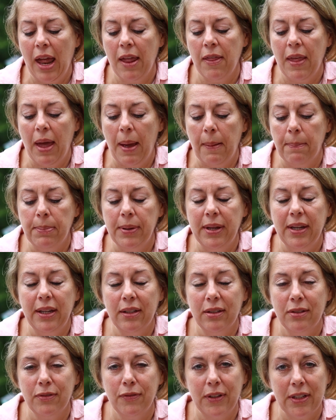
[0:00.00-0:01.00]
and that
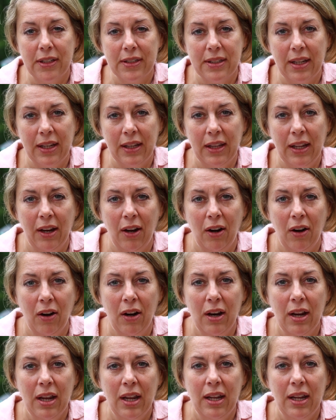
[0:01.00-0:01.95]
piece fits in there.